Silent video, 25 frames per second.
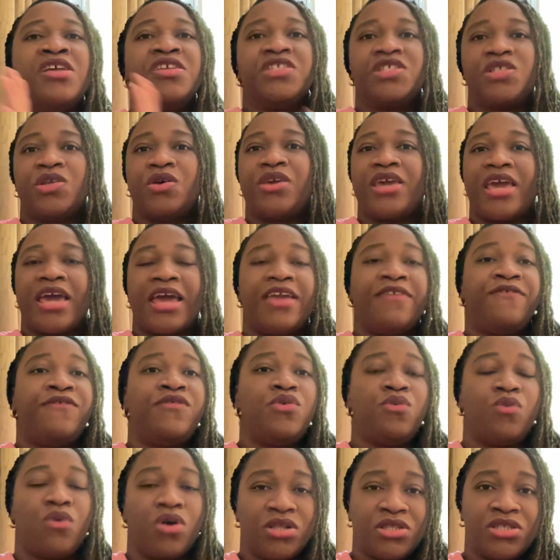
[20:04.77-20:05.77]
So yeah, if
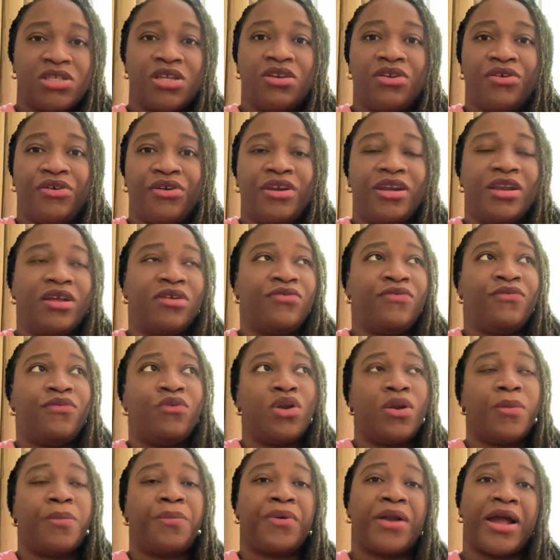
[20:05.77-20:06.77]
you want to learn, if you
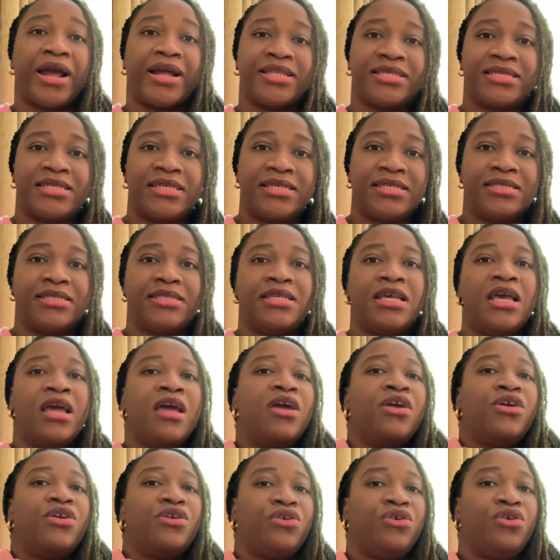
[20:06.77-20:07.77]
want to practice,
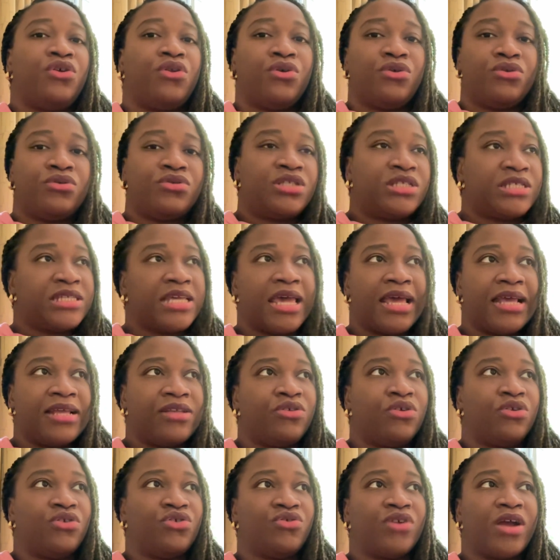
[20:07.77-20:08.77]

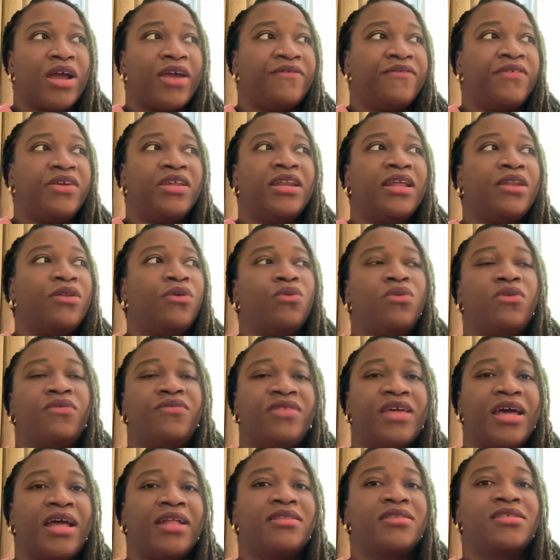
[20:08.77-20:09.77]
your driving and all of
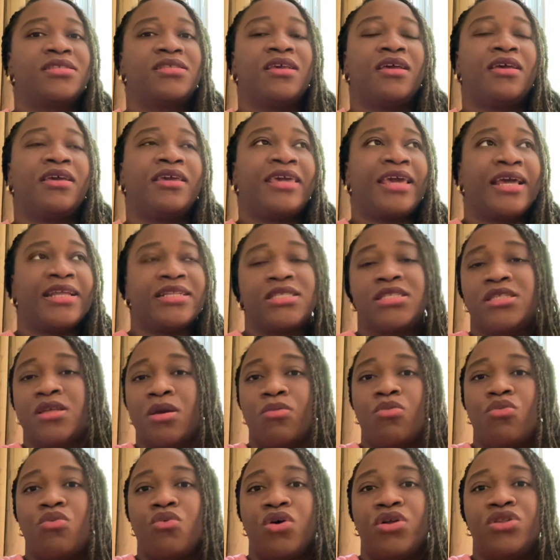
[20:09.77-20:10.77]
that, get
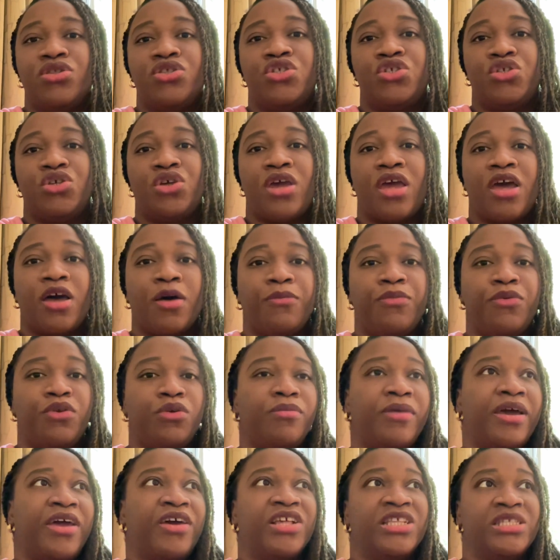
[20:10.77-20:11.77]
someone to help you.
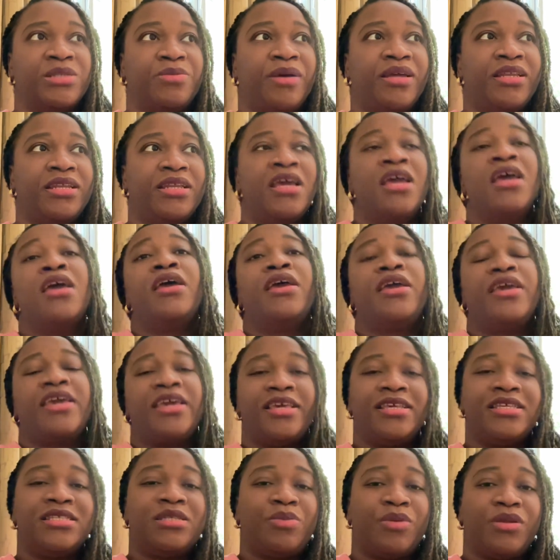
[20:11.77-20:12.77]
My husband,
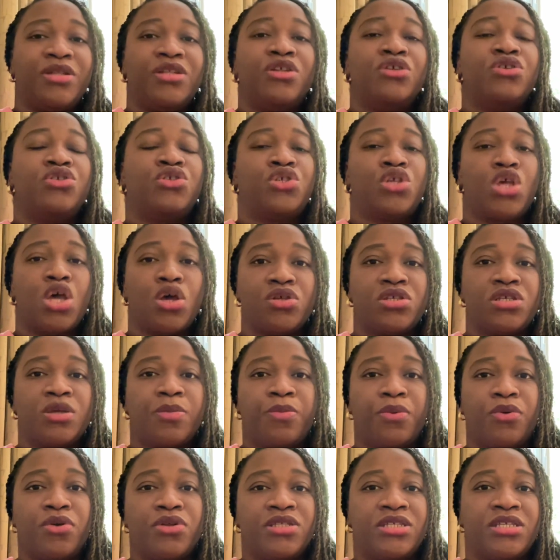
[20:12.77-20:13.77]
he's been so
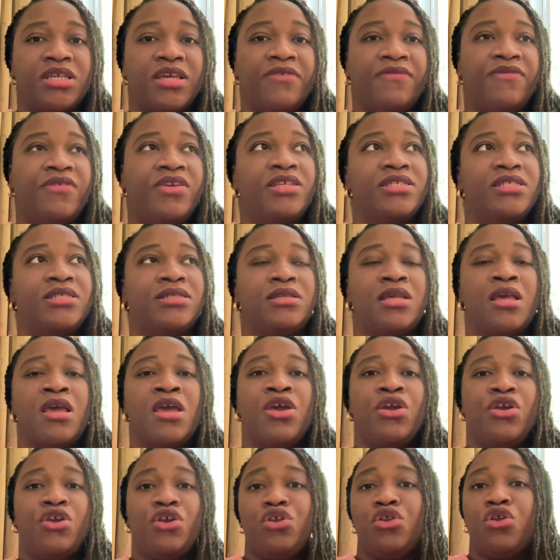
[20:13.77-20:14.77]
supportive. He's,
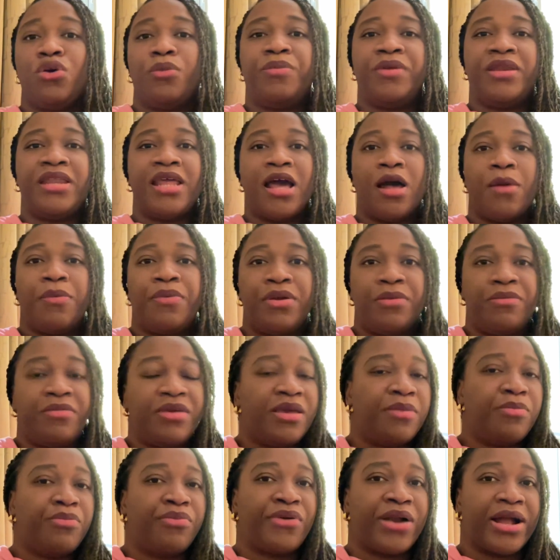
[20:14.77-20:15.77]
been helping
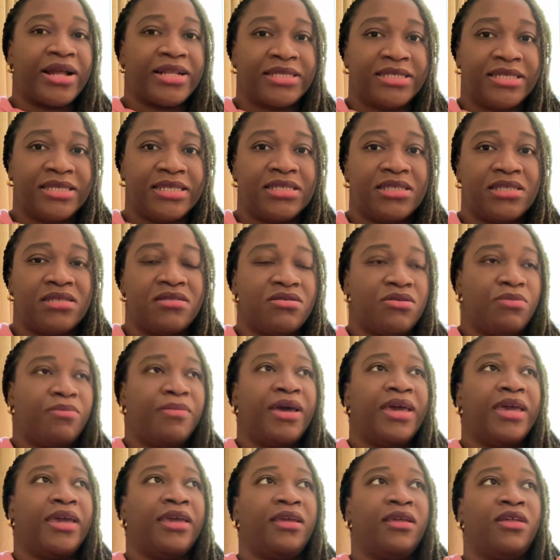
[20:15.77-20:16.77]
me practice
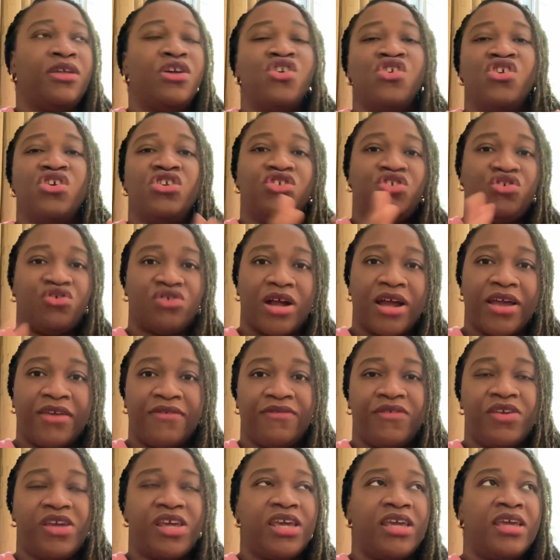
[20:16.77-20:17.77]
my
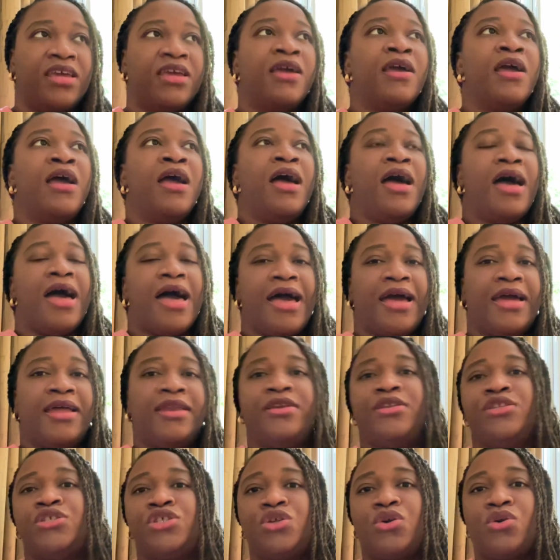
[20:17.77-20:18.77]
driving.
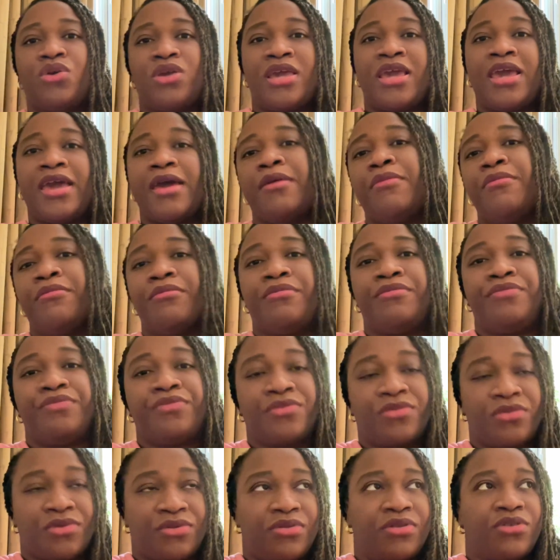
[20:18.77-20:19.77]
And so yeah,
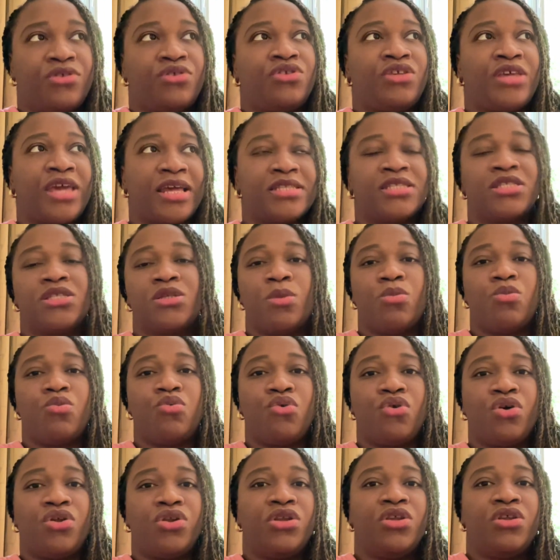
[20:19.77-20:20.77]
get
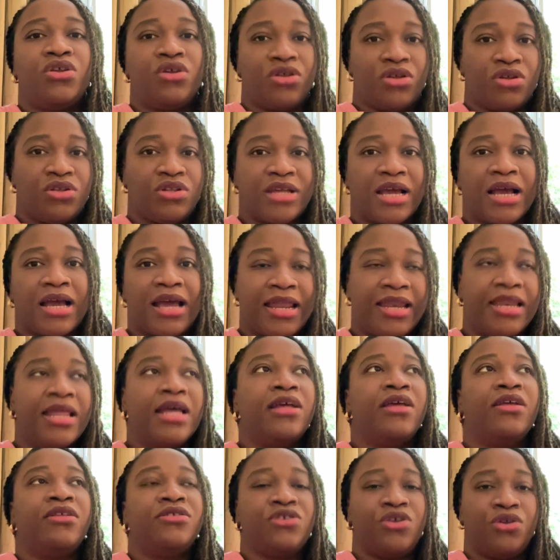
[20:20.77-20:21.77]
someone that can,
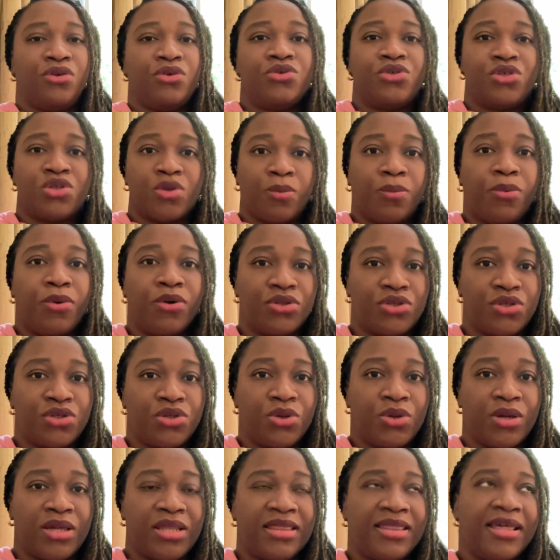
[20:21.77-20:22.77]
support
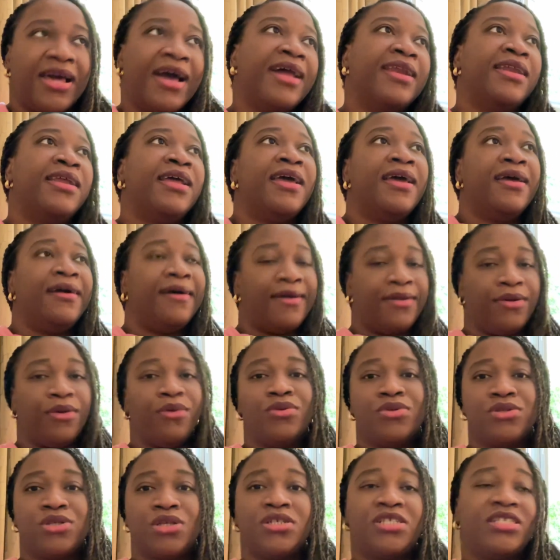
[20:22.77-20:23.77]
you in that. And
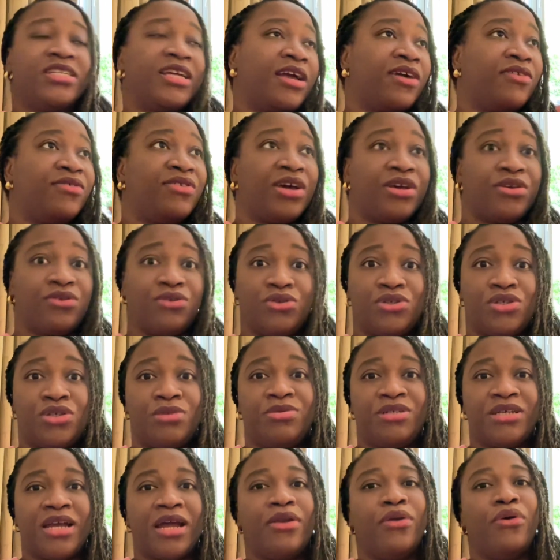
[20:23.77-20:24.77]
also check out that YouTube
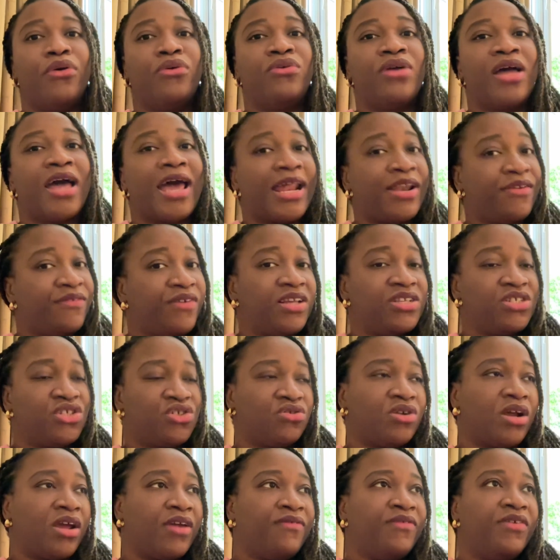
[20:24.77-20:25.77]
channel, Advanced
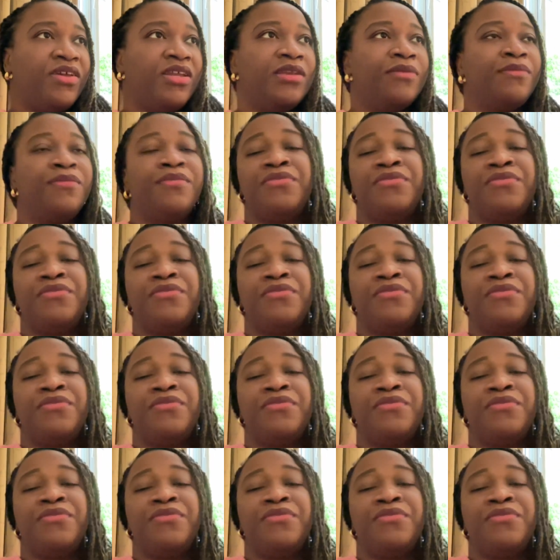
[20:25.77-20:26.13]
Driving.